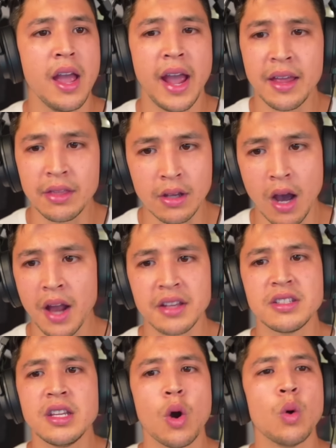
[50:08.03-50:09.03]
And God is
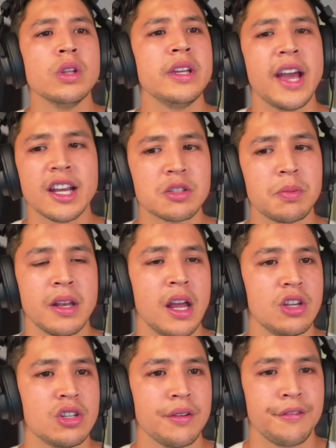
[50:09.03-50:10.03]
the only explanation